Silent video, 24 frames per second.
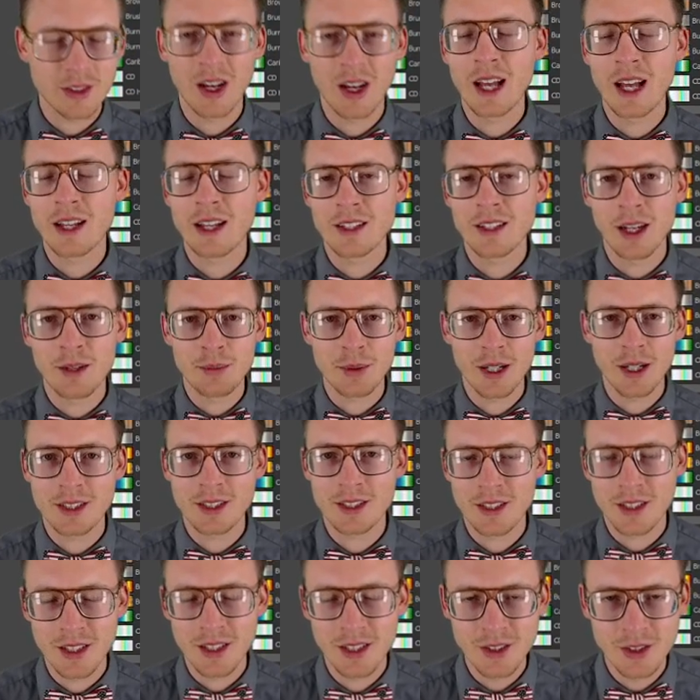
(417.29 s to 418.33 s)
So I
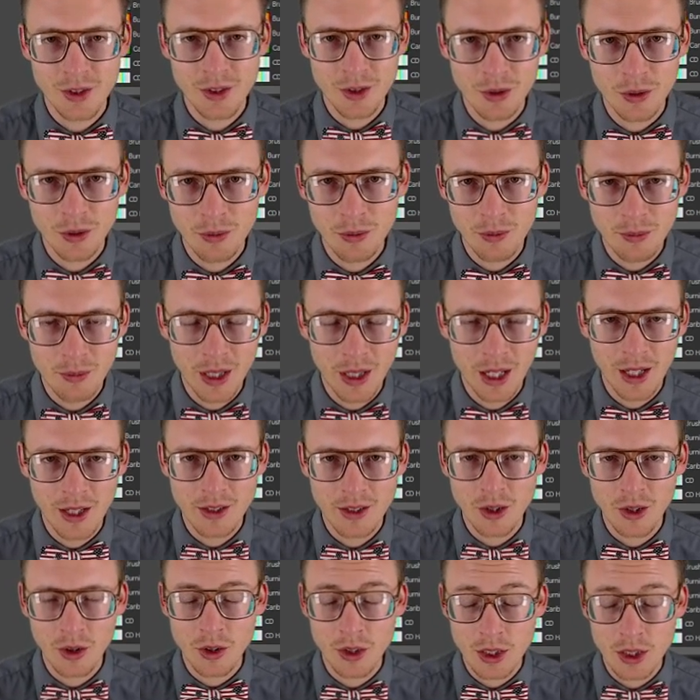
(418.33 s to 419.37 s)
pressed Control
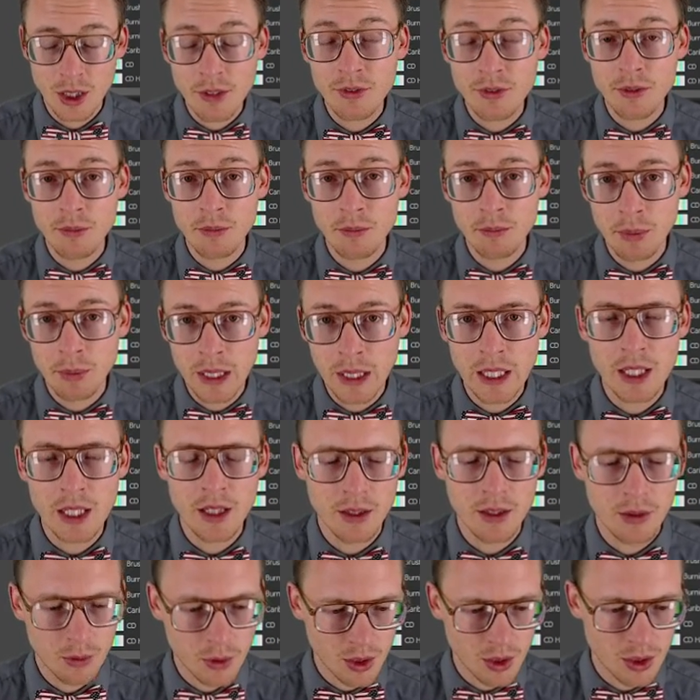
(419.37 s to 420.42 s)
or Shift
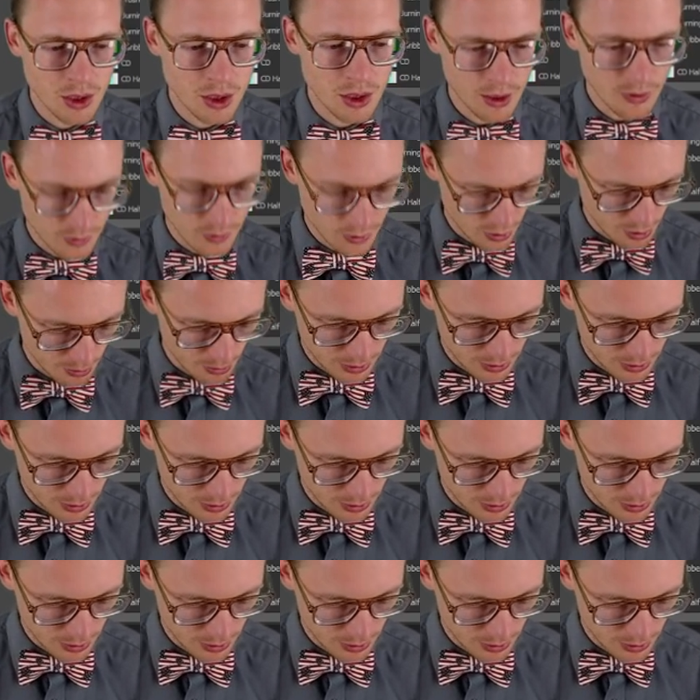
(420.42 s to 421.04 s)
B, which gives you the